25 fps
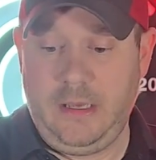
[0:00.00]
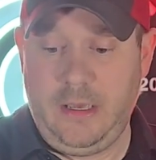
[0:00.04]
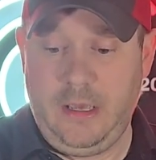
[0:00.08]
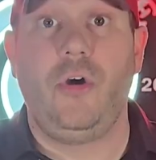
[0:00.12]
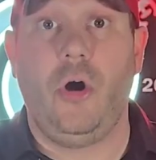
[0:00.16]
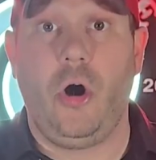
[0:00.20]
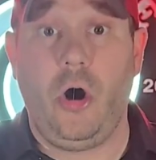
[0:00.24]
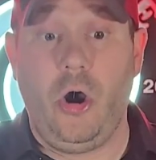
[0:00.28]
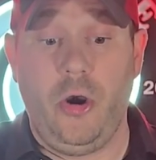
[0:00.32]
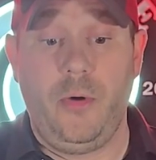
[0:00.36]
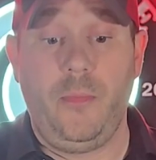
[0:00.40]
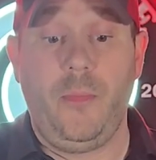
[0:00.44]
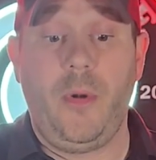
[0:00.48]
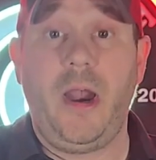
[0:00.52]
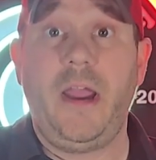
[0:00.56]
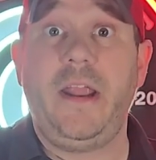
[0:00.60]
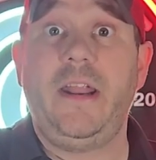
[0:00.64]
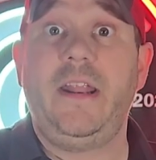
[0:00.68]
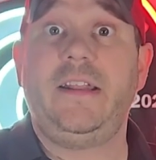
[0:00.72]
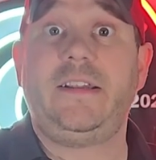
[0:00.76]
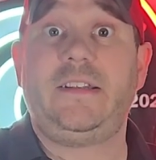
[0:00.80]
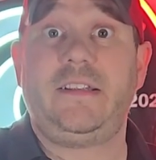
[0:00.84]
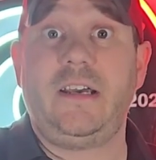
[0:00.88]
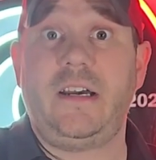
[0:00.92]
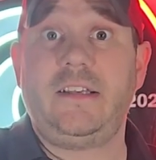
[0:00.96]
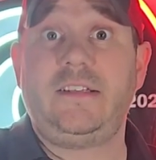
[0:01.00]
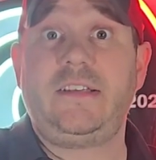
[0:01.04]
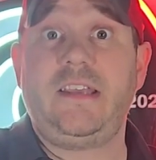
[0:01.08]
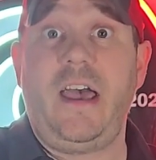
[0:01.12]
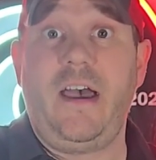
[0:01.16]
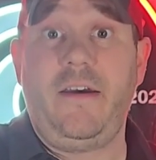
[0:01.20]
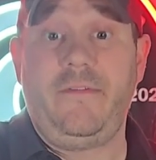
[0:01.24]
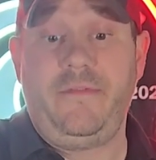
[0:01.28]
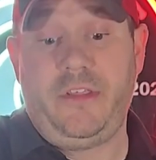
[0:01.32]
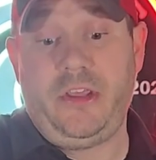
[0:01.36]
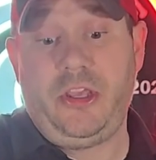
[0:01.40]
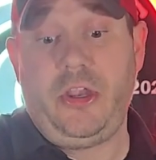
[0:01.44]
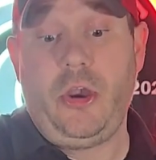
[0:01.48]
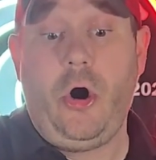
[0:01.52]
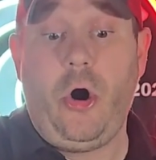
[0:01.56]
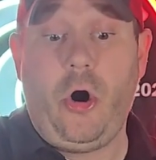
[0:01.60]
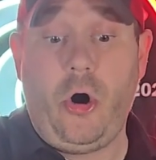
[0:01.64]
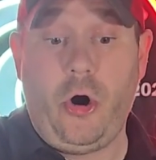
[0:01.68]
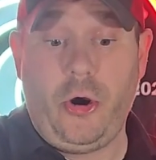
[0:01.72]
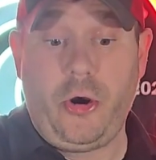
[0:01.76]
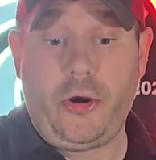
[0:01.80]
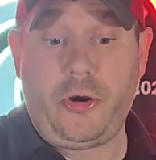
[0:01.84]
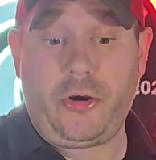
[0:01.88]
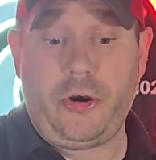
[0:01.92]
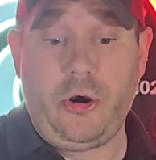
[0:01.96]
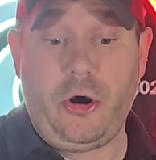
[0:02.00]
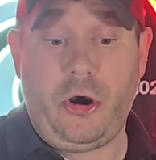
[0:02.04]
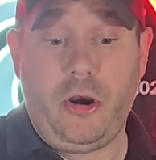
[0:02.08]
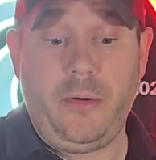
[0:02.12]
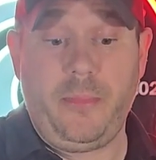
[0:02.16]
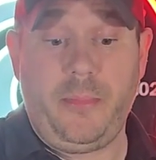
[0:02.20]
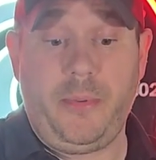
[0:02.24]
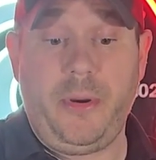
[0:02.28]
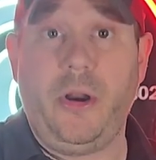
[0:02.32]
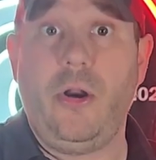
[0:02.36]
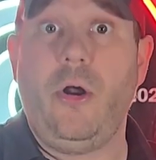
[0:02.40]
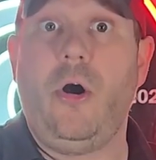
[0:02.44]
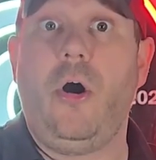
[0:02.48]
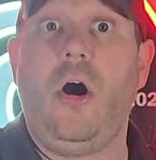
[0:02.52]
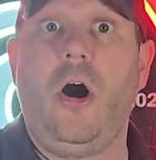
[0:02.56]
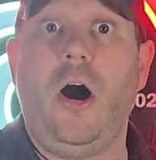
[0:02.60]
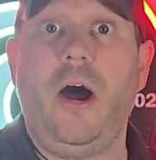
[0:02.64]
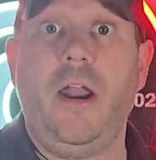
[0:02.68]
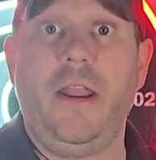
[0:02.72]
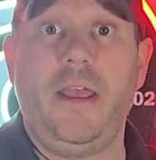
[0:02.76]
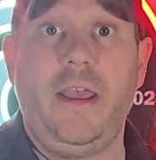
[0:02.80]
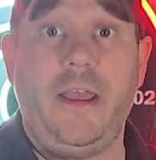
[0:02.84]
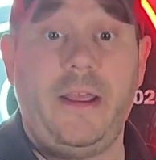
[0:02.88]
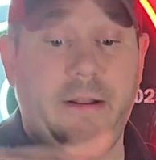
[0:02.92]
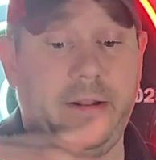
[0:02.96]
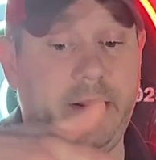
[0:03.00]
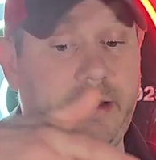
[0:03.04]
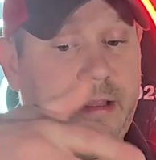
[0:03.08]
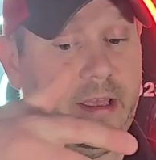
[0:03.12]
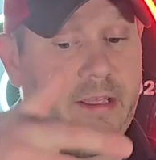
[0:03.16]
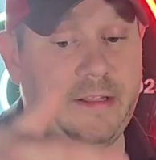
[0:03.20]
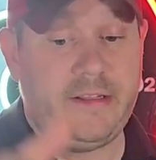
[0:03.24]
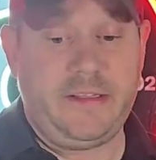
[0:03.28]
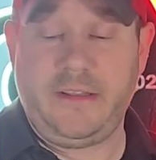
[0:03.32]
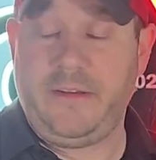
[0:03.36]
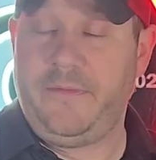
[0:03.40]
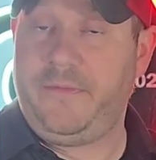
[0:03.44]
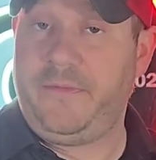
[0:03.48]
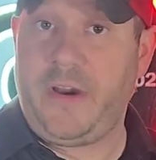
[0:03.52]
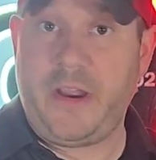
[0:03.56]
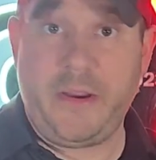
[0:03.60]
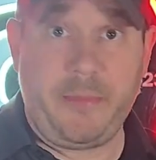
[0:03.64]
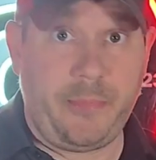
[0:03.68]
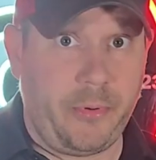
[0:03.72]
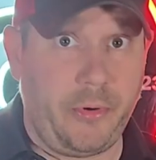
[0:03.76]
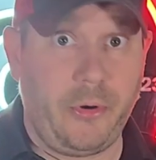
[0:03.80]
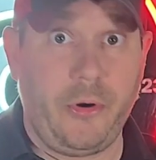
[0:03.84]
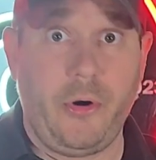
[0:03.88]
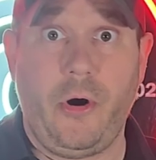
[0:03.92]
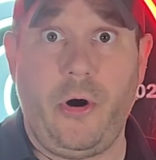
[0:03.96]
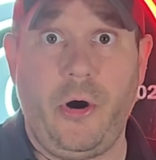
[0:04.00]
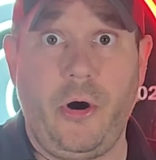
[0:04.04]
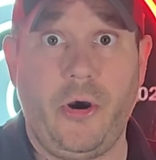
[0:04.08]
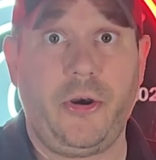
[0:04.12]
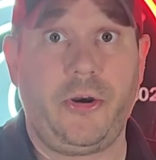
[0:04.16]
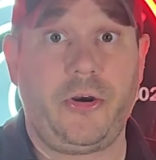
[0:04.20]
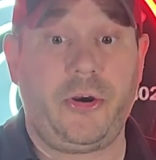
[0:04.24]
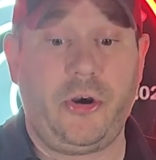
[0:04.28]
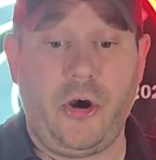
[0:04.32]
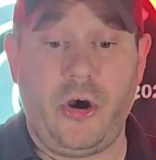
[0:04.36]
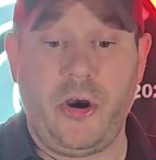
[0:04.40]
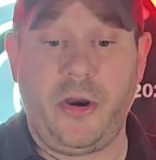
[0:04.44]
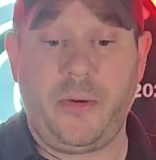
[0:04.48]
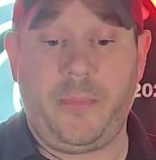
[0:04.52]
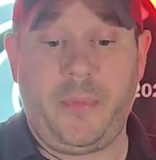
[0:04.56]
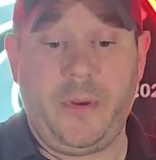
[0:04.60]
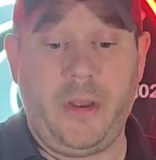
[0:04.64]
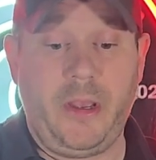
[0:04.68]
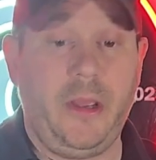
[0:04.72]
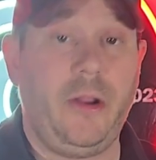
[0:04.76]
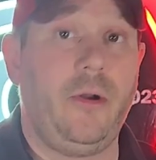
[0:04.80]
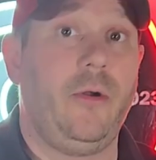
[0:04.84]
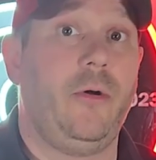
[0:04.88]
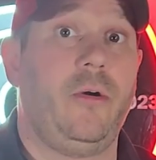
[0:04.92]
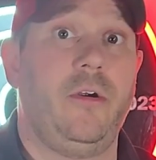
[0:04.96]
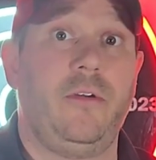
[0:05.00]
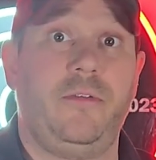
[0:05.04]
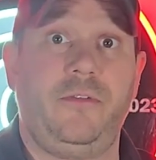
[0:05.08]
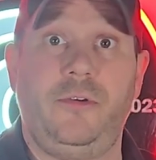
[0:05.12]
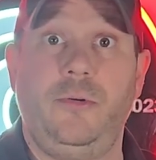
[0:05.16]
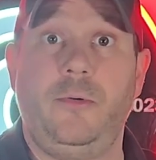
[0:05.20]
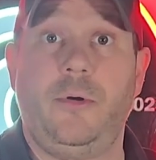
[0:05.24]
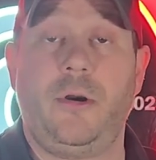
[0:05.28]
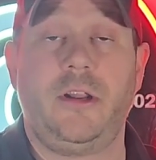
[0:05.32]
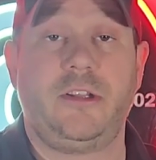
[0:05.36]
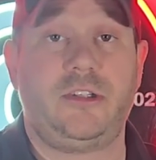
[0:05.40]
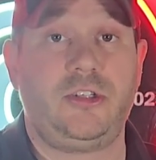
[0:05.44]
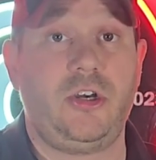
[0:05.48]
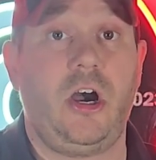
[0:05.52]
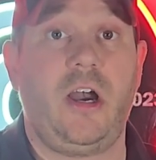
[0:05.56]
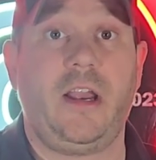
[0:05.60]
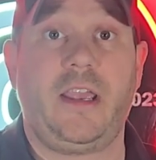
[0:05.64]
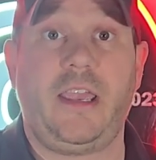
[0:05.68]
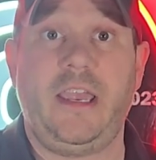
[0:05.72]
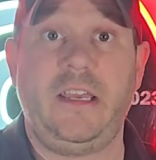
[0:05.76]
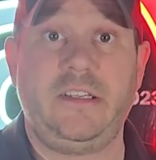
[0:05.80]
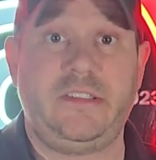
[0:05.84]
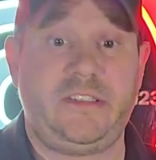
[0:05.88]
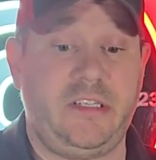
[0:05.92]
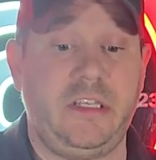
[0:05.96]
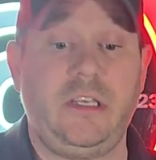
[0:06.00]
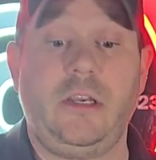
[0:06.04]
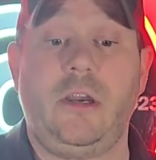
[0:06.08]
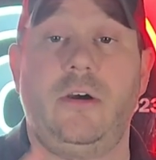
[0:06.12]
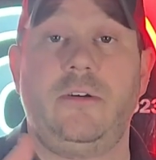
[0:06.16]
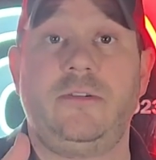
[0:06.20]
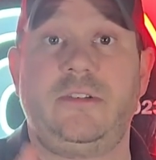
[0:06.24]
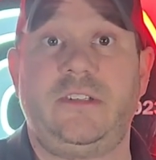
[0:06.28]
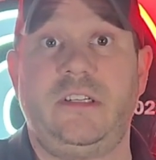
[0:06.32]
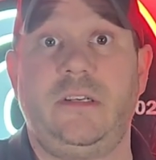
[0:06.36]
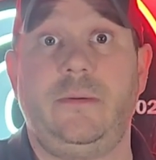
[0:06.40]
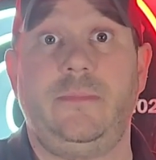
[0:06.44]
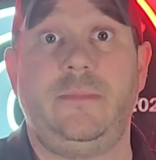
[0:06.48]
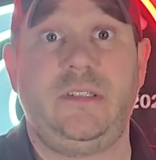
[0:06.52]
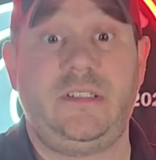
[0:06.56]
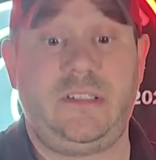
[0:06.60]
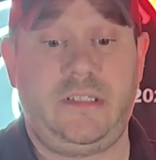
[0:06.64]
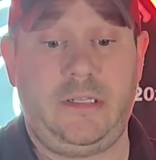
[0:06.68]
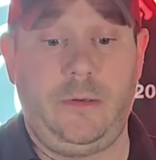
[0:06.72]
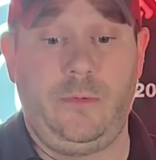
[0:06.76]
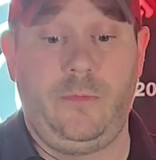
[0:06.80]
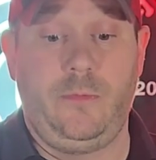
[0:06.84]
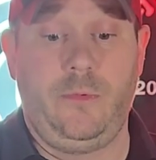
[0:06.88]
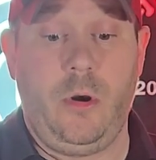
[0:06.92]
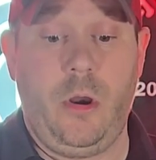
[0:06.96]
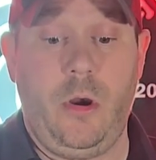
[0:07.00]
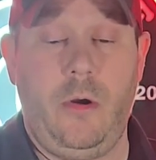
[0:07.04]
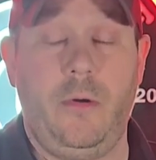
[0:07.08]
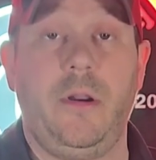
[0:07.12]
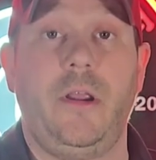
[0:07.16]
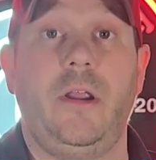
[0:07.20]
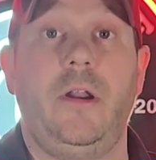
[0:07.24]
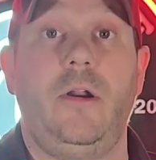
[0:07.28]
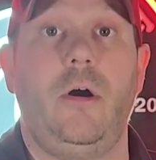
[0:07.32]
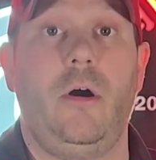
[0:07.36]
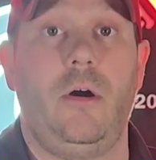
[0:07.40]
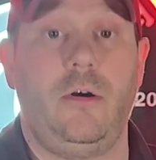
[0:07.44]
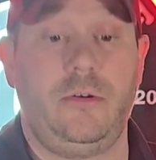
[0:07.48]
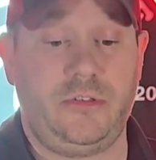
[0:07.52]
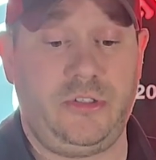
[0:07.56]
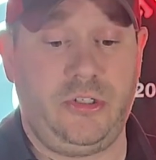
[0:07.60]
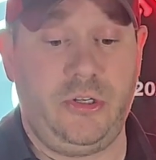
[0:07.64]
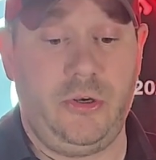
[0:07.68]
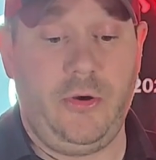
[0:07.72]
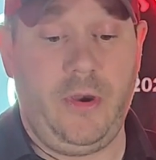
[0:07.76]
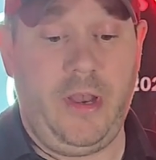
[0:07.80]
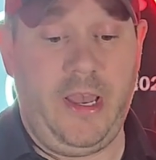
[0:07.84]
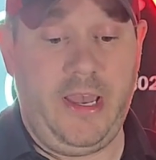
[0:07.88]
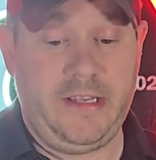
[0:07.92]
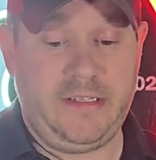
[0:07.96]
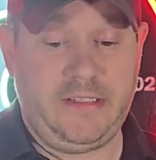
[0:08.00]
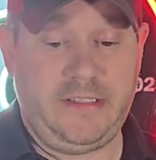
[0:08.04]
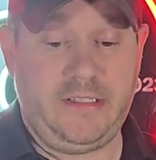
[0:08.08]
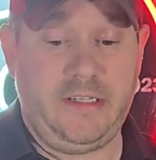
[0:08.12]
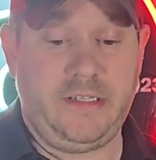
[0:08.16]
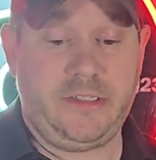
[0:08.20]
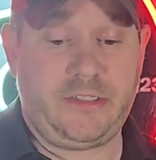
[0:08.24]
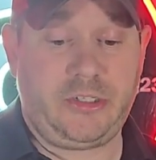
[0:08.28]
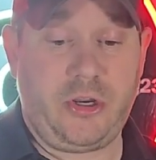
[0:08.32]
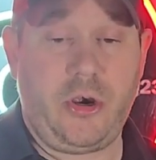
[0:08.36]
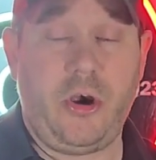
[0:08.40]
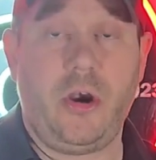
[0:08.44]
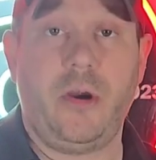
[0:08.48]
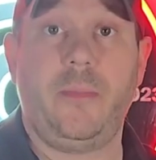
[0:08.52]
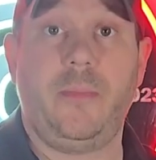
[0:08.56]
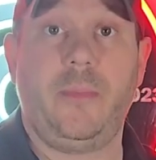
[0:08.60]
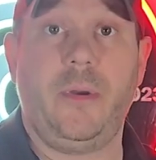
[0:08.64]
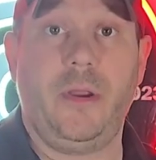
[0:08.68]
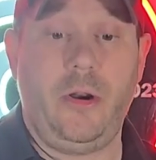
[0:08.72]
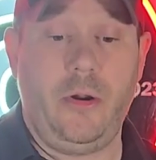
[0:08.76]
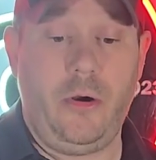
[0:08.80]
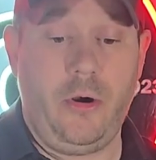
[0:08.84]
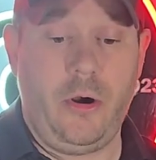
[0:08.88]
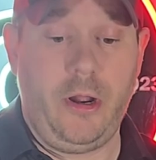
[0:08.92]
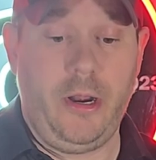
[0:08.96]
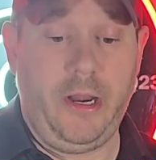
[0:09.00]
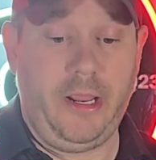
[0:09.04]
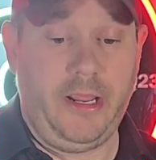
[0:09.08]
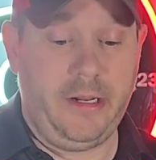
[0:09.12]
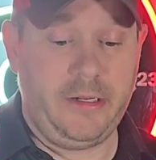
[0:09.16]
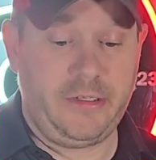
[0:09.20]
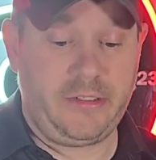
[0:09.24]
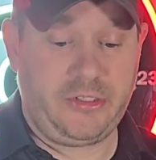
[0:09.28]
The R-mite, it does have the R carpet on it, that the Viper R carpet, or if you want to talk ACO, CBC, Ronin also has this carpet on it.